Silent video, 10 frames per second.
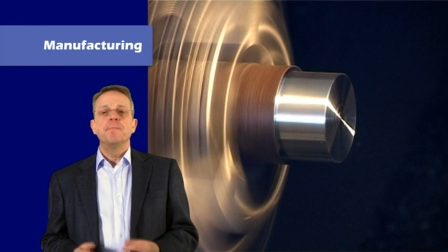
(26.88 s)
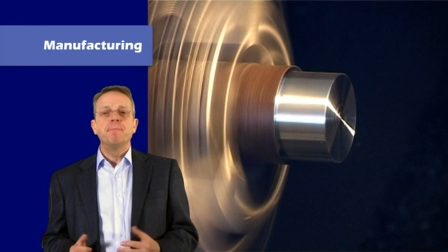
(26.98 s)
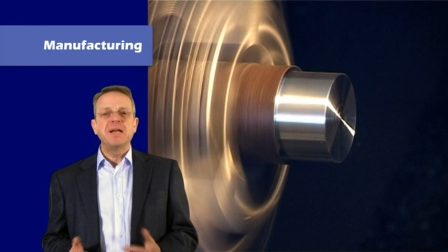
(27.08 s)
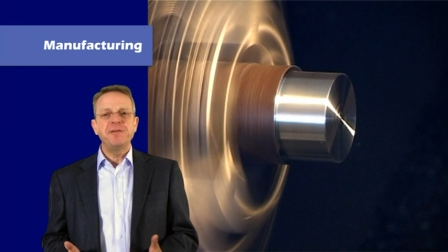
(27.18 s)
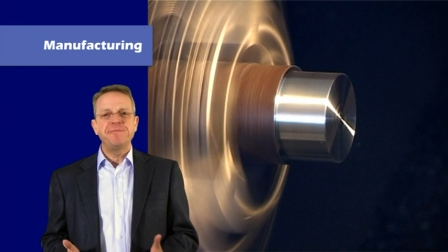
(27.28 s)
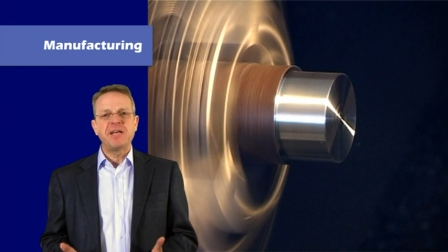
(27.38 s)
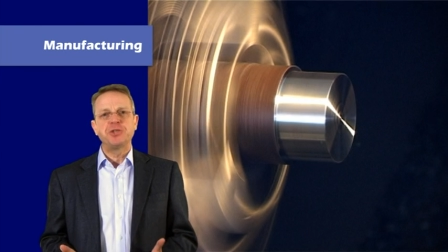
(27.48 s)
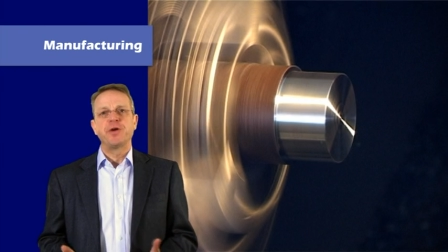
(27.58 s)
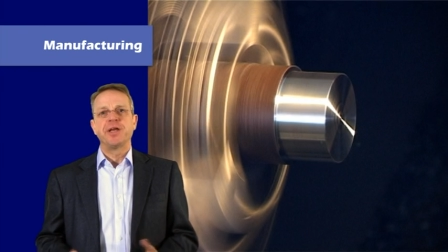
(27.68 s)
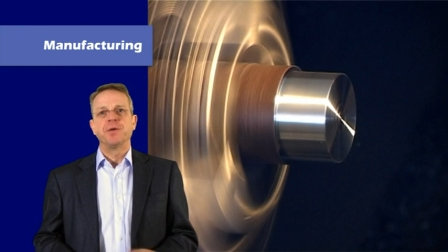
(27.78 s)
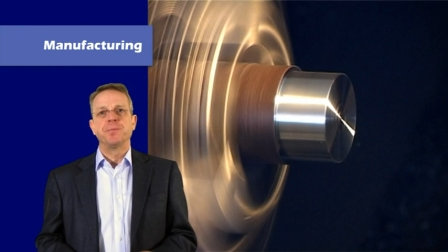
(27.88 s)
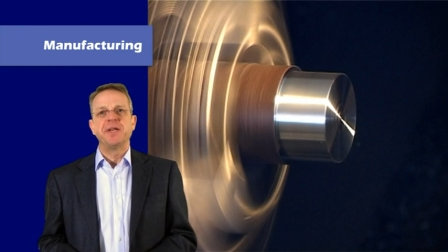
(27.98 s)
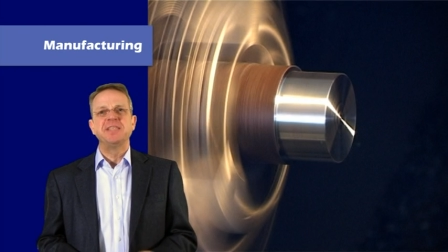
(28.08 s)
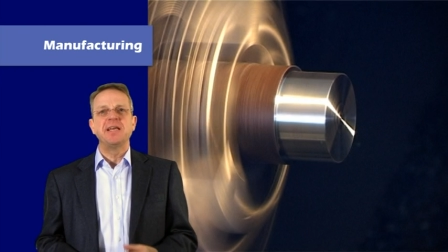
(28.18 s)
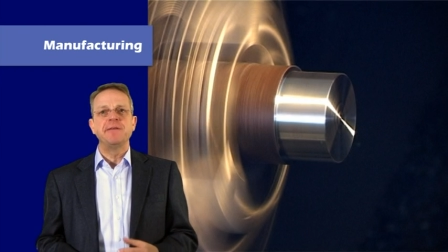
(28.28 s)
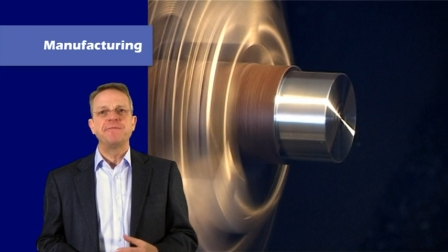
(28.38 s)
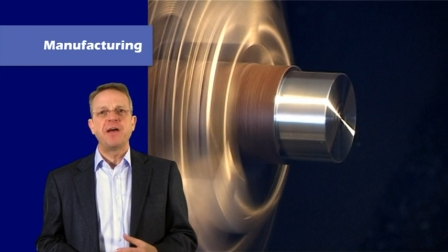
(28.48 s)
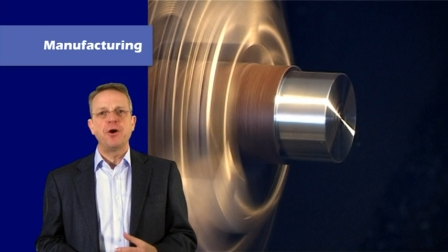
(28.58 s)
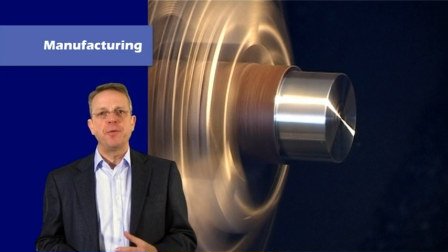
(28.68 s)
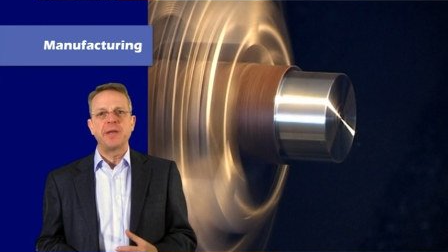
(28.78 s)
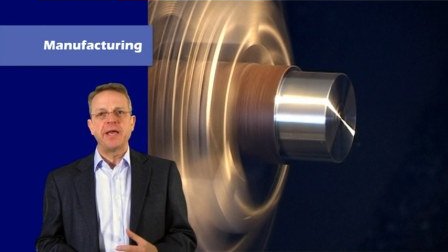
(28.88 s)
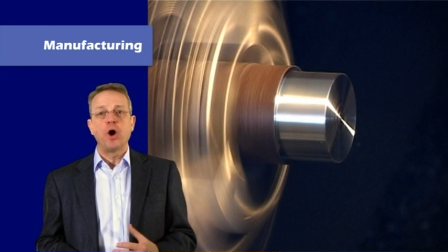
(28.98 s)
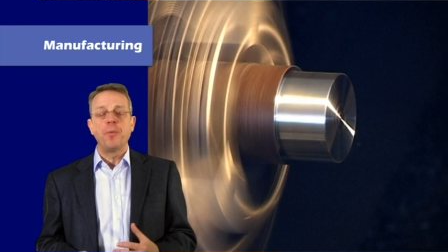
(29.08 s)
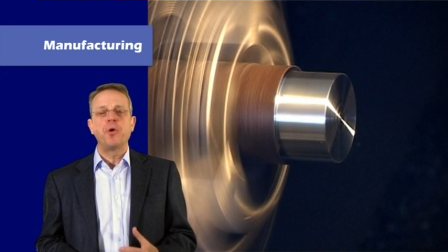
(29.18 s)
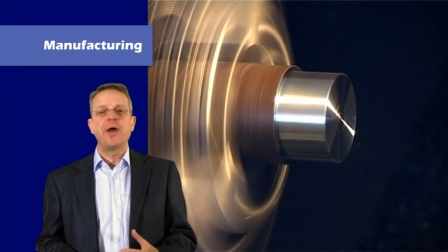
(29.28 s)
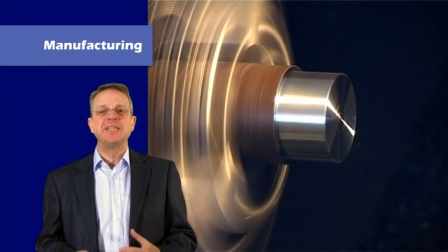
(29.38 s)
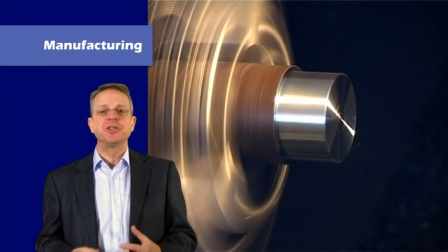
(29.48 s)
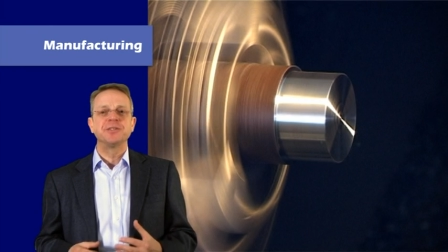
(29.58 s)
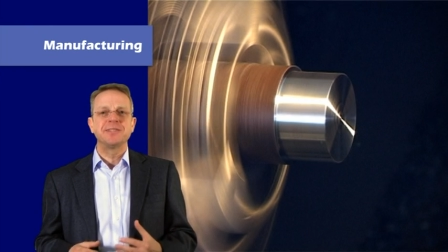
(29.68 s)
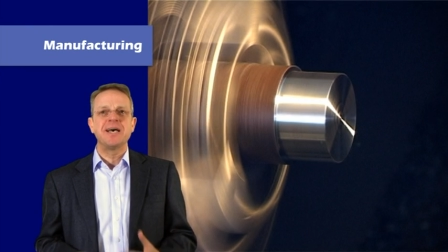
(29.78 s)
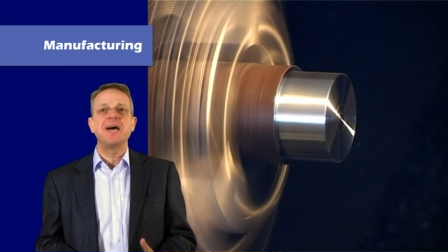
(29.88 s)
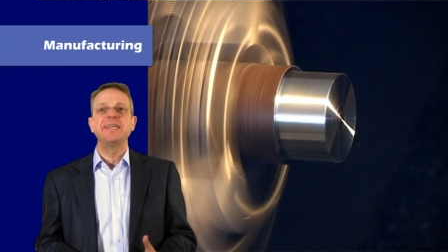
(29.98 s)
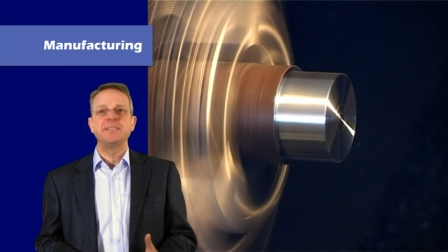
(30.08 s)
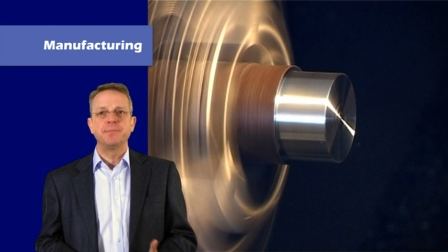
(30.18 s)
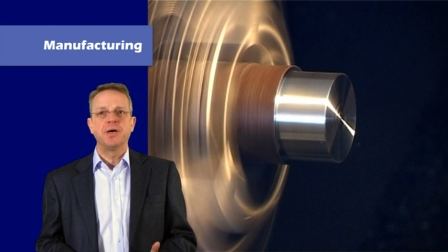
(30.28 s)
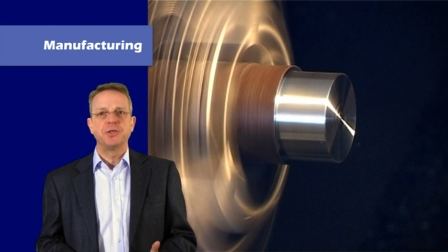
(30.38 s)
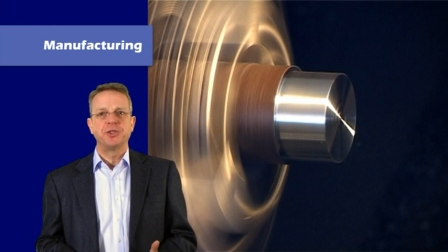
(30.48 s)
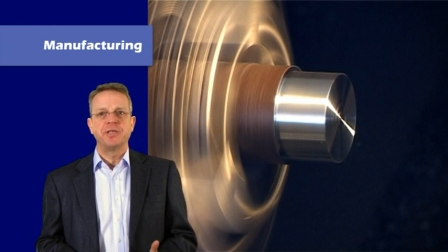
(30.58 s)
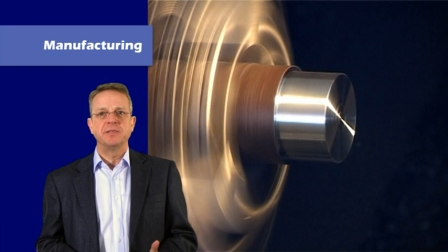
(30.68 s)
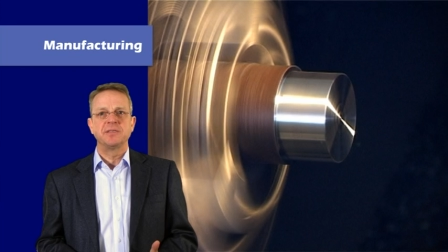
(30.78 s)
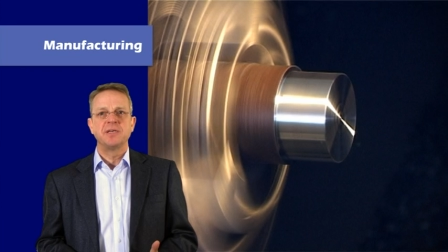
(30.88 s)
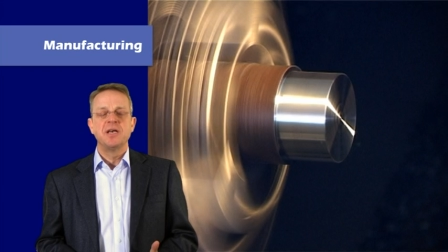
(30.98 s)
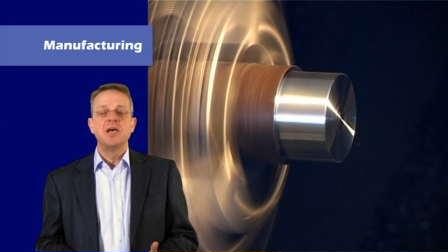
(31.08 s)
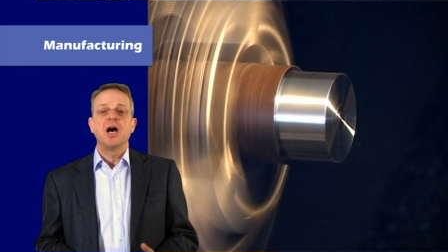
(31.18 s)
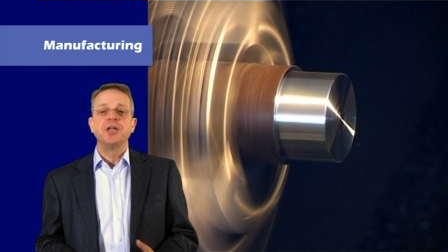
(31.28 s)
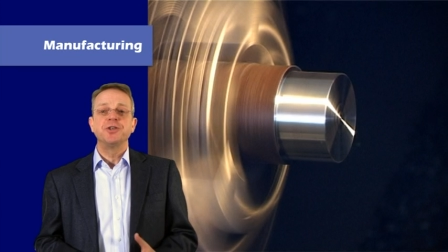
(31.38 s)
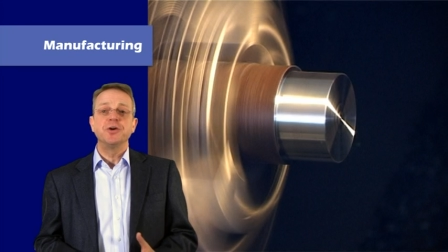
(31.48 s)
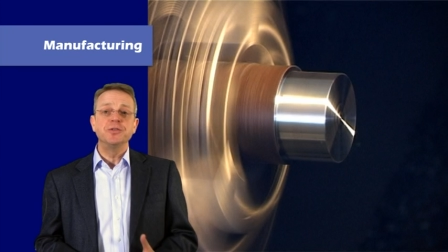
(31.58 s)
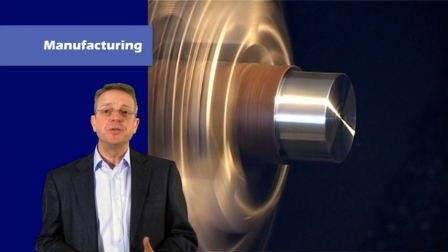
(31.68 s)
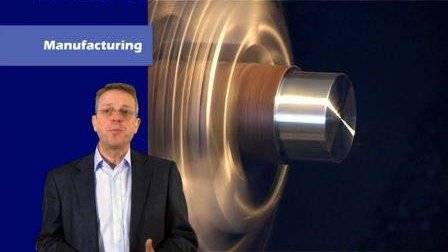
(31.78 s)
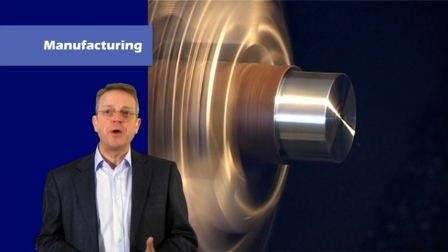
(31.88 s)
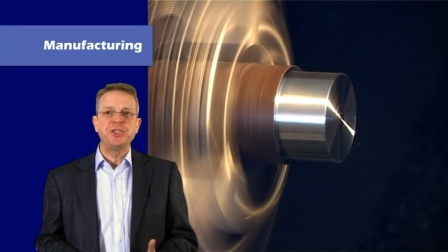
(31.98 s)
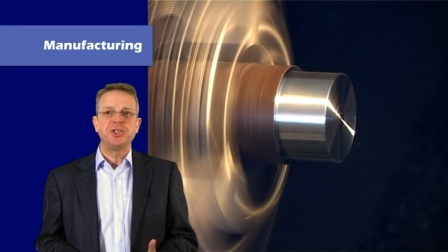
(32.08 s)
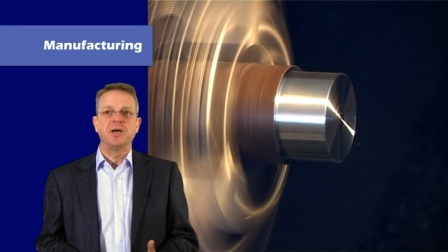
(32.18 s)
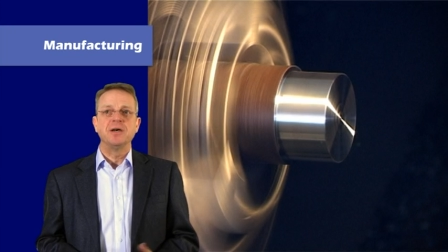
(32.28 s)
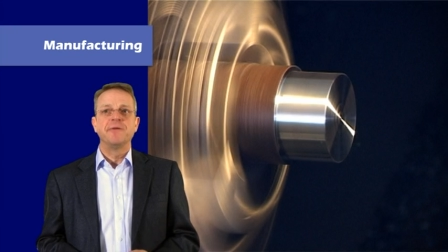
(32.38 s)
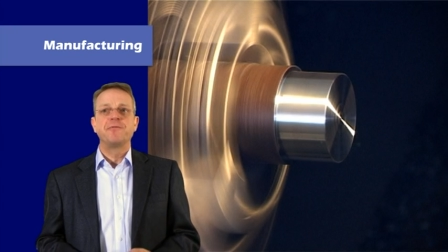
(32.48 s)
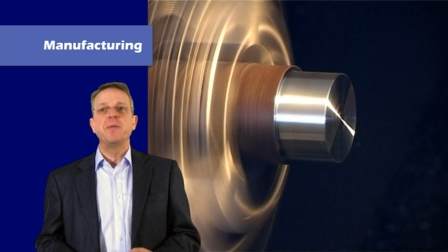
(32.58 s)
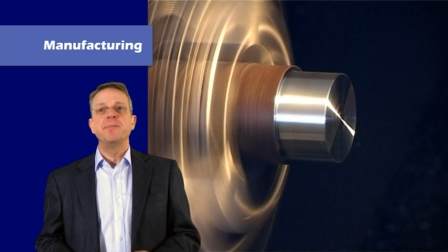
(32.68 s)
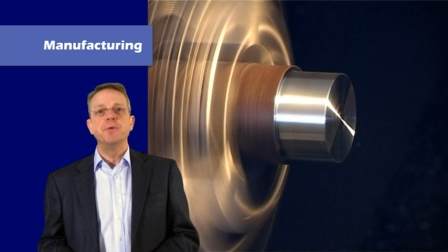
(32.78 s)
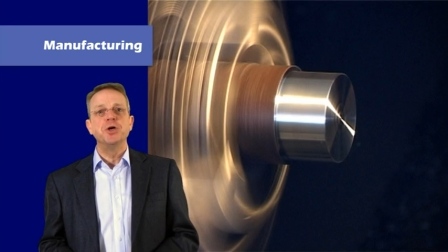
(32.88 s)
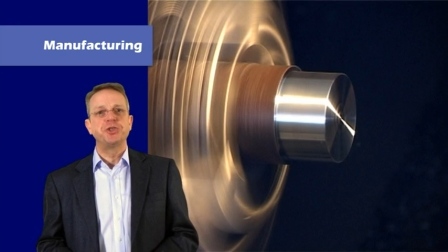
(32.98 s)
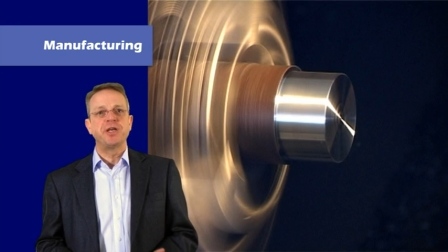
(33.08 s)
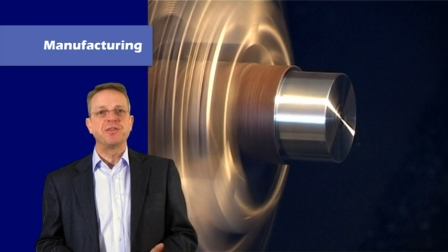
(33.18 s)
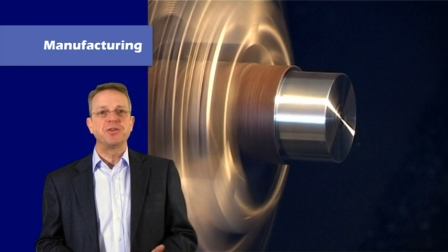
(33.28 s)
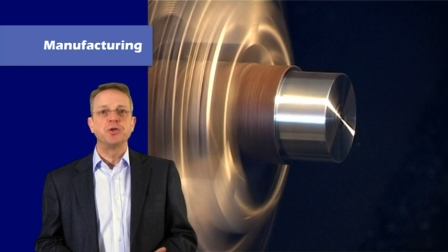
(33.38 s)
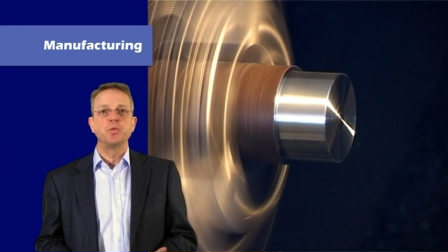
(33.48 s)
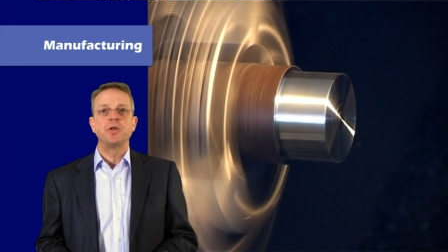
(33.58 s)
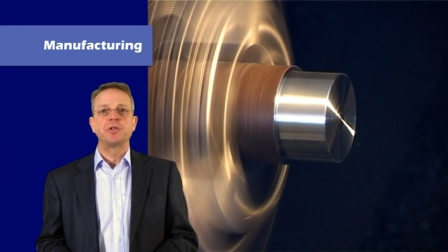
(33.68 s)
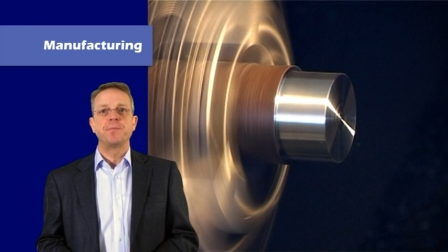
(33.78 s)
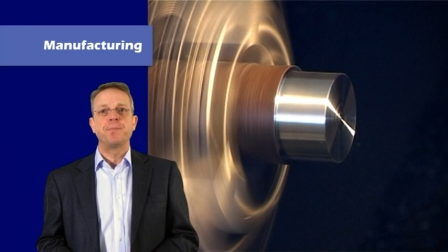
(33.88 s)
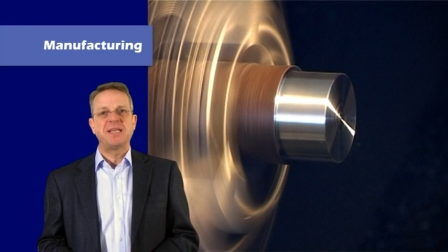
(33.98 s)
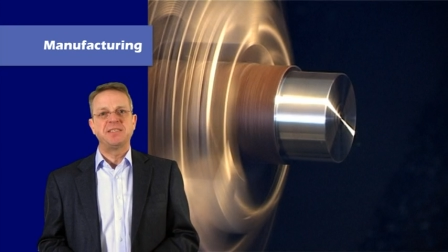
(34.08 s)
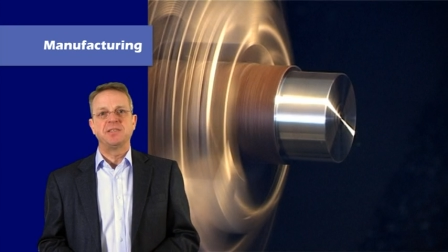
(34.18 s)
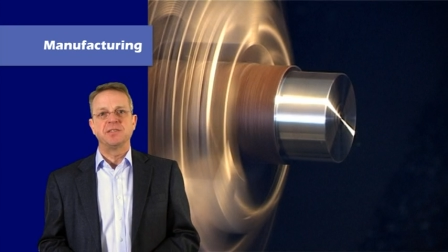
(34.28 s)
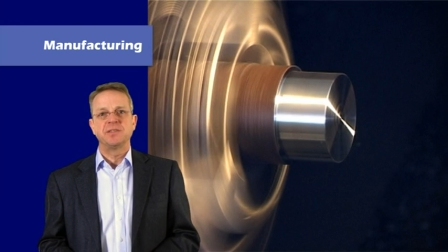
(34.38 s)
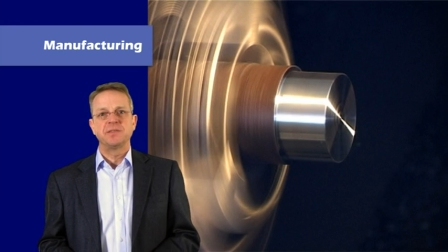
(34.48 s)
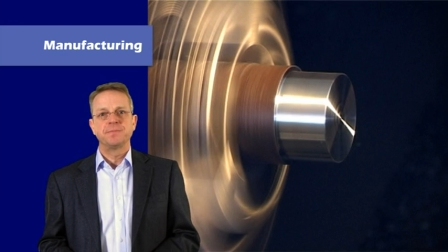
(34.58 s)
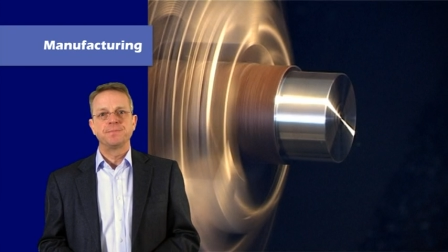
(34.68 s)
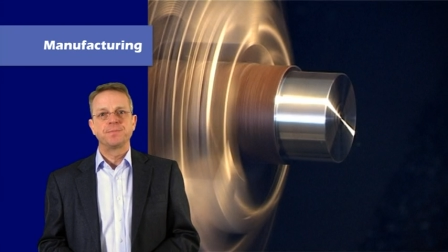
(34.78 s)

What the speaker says: Manufacturing companies invariably operate on tight margins and are under pressure from emerging third world competitors,